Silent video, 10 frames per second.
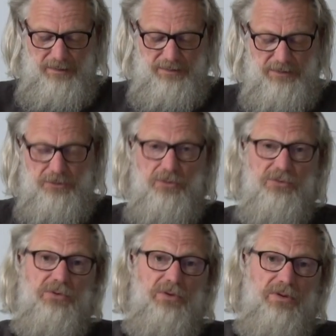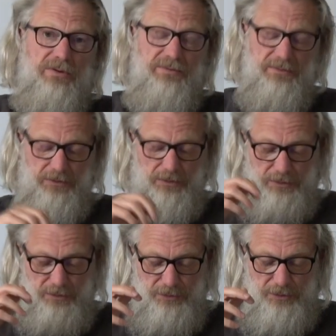She has also authored or
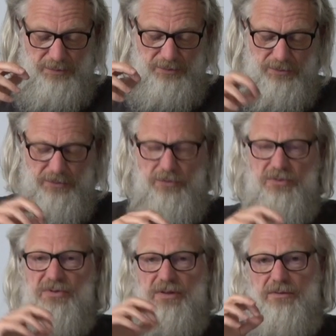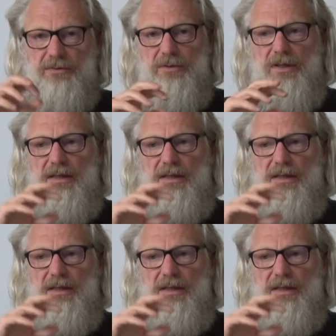contributed to several